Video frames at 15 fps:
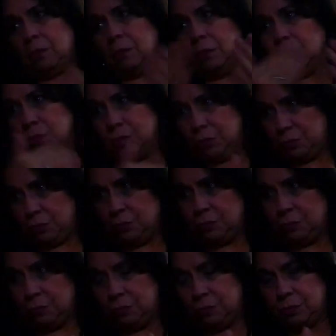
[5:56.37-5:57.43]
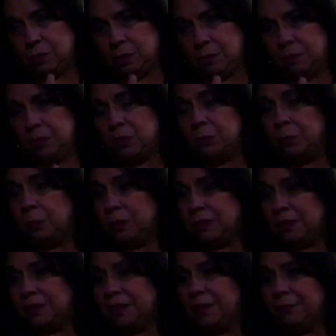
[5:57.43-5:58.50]
closer to to the
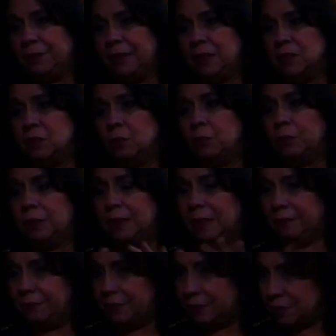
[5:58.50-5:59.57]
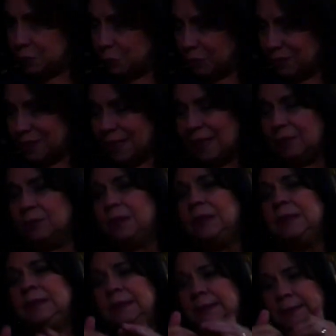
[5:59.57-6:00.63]
metropolitan area. So we left the small town,
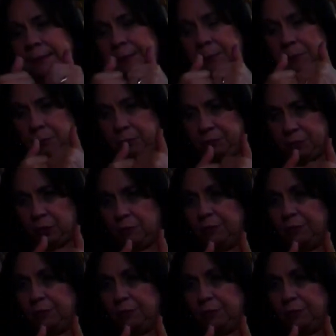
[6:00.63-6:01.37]
moved